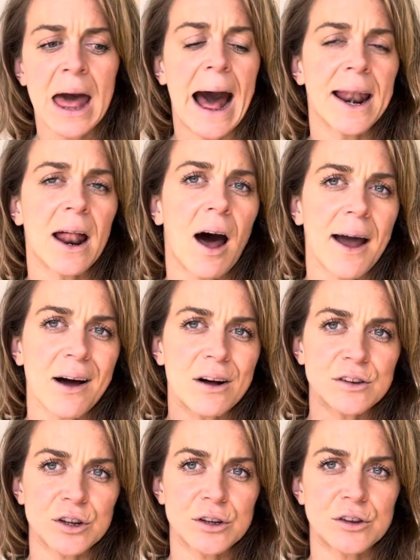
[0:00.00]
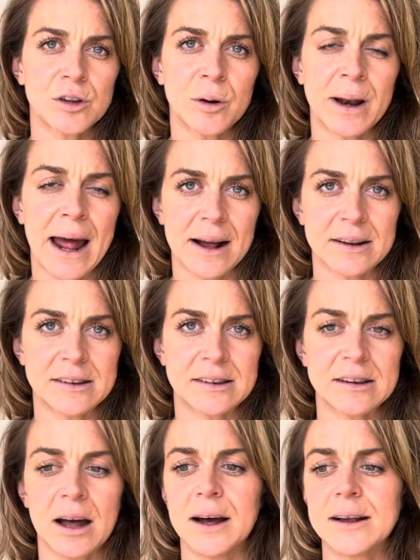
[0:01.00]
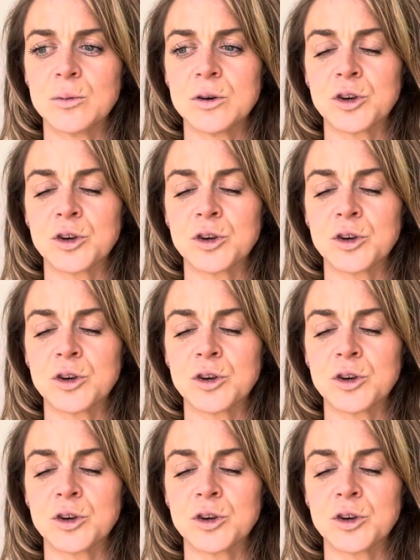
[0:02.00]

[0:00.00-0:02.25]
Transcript: and I ask you to do an exercise